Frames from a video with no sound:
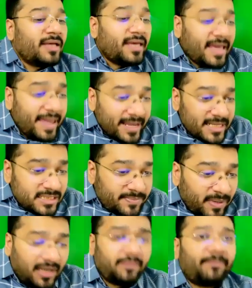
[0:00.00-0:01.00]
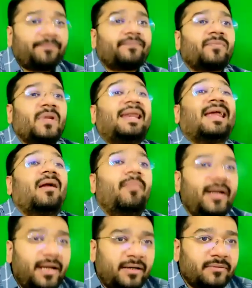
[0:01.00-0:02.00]
ASB will
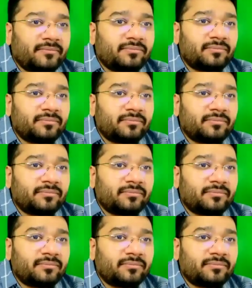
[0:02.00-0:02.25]
recommend it.